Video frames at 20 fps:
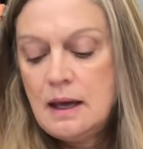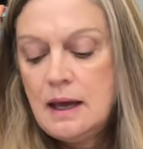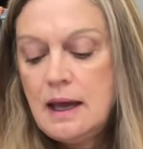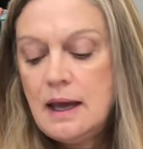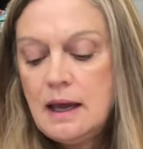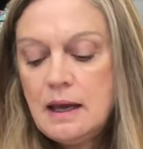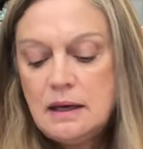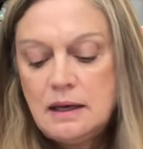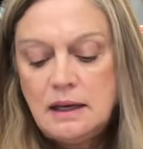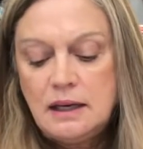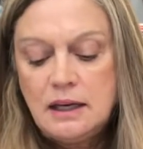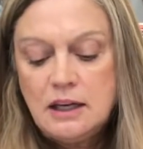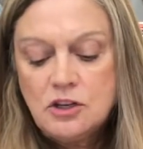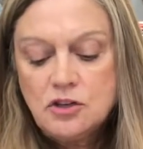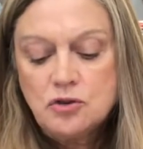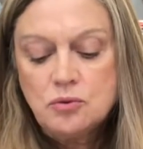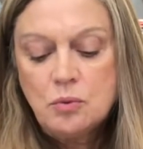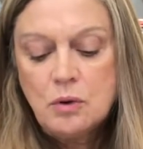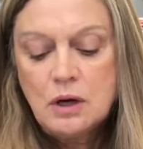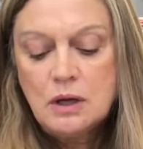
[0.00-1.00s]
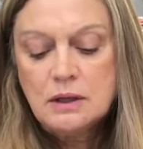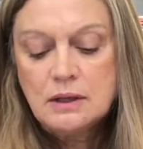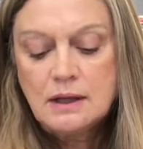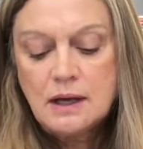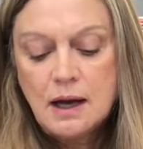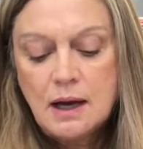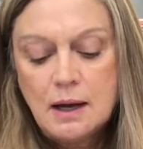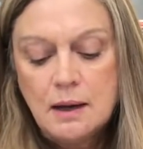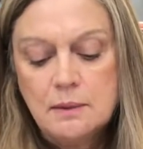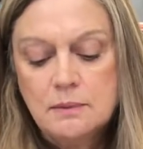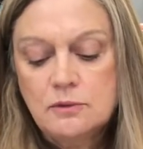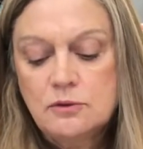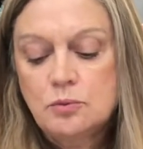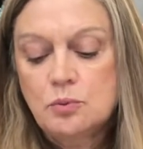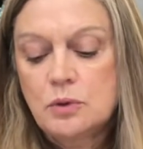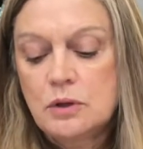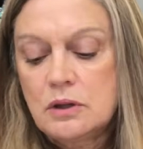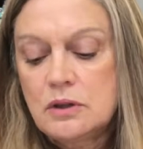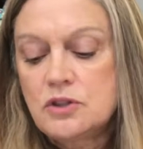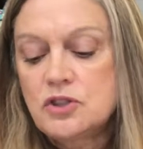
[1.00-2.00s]
and each one comes
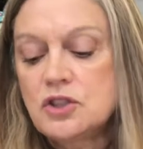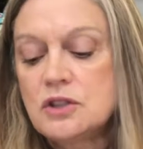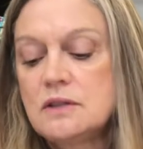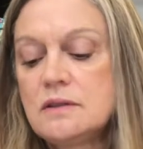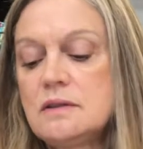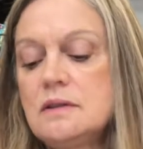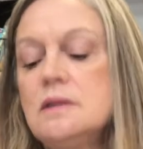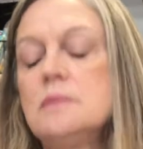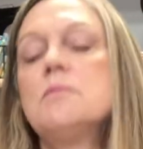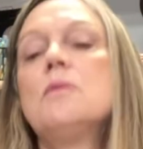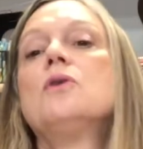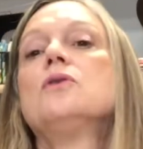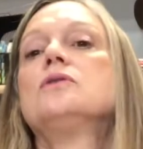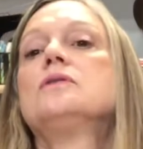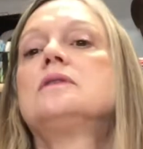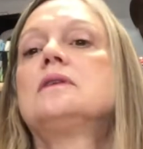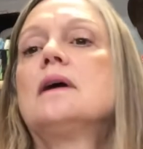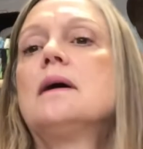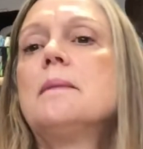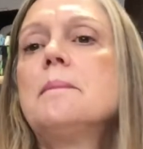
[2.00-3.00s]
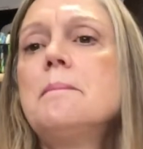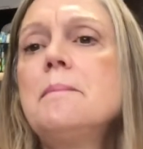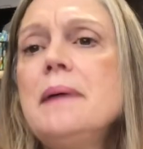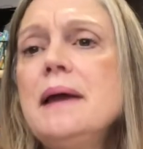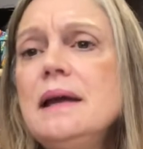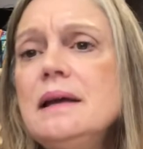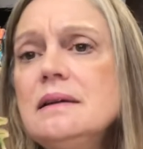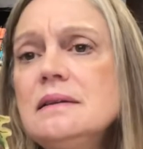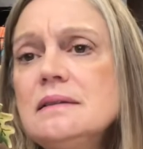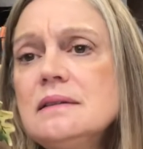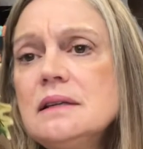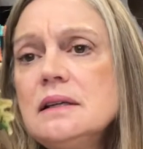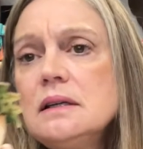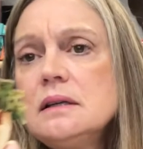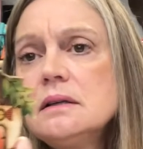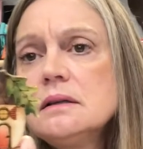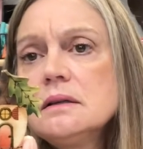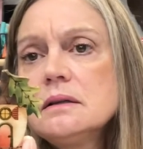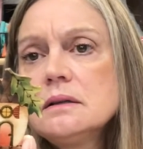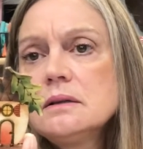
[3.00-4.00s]
with just the most
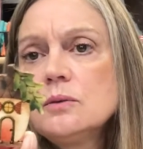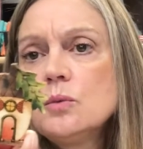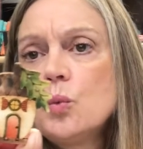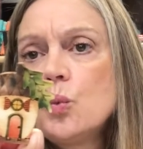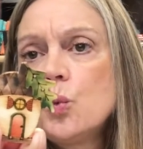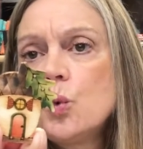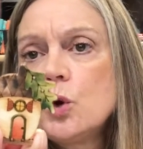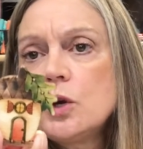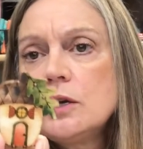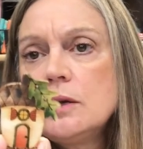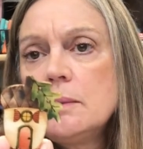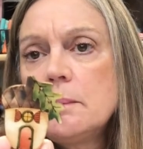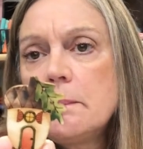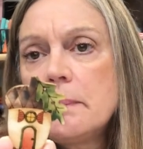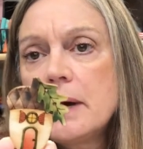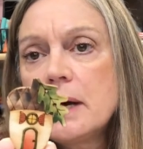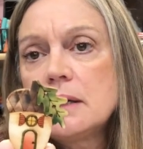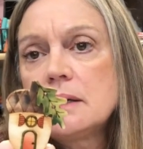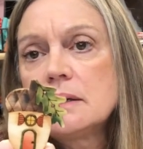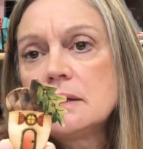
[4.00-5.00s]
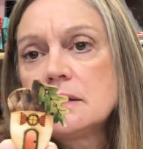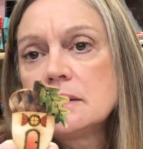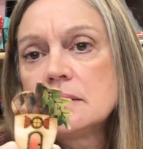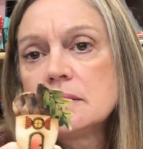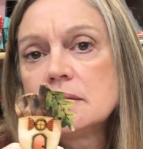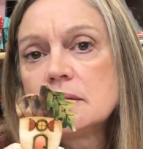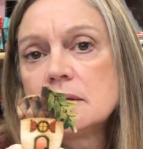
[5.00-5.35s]
amazing wooden button.